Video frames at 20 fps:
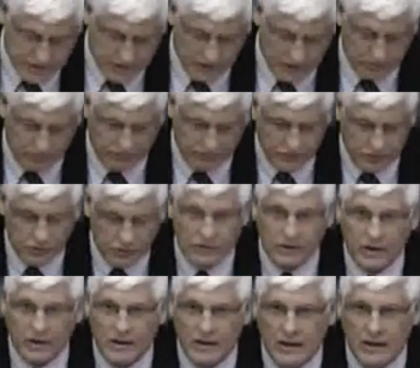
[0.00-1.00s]
is on the review
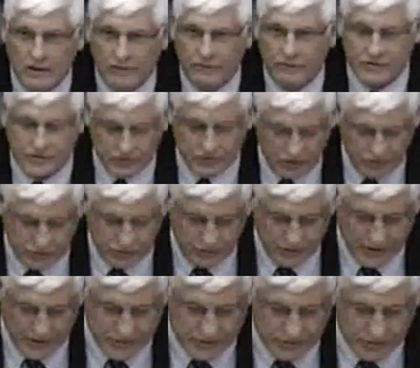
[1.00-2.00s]
of the fiscal year
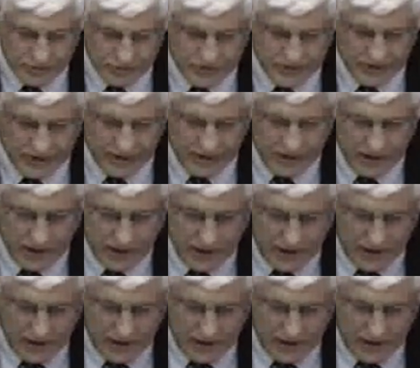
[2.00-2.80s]
2013